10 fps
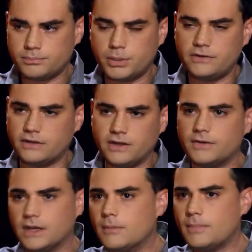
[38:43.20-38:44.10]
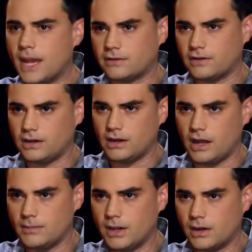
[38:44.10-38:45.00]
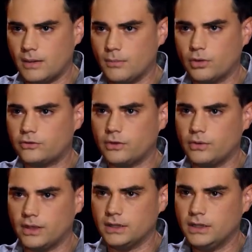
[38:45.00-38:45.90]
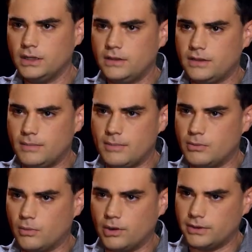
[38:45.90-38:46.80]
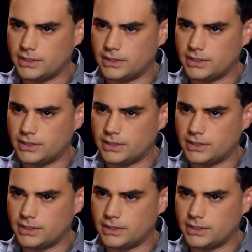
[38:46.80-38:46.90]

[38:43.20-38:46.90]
pretty significant impact on, on America, more so than, than maybe we want to